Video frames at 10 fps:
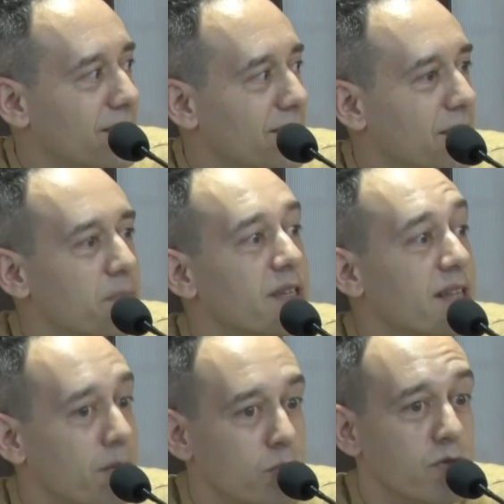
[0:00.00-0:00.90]
something
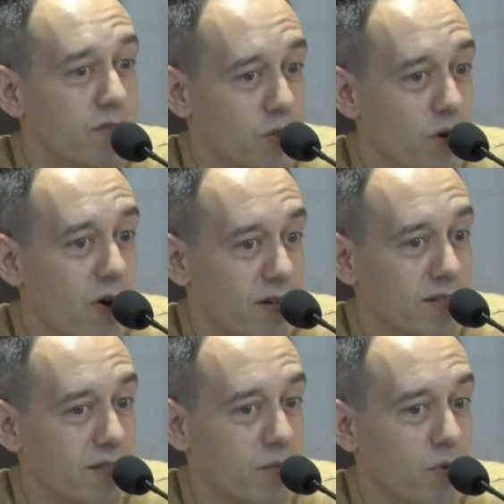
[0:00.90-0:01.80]
that moves your heart in
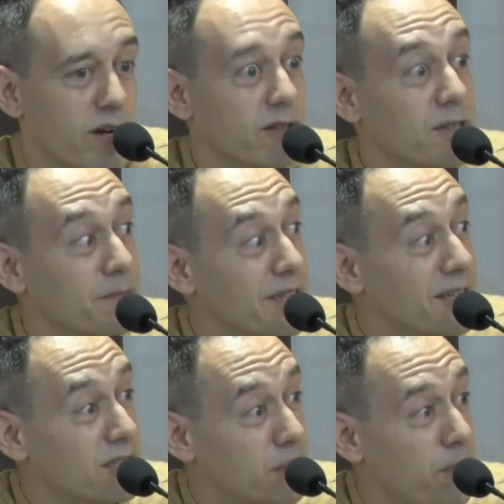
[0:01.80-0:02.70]
some way or something
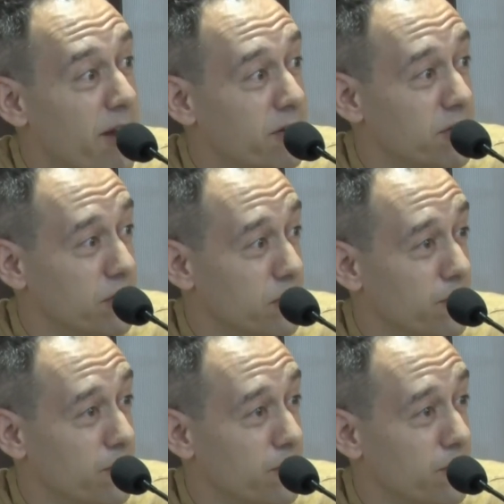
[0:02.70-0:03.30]
that inspires you.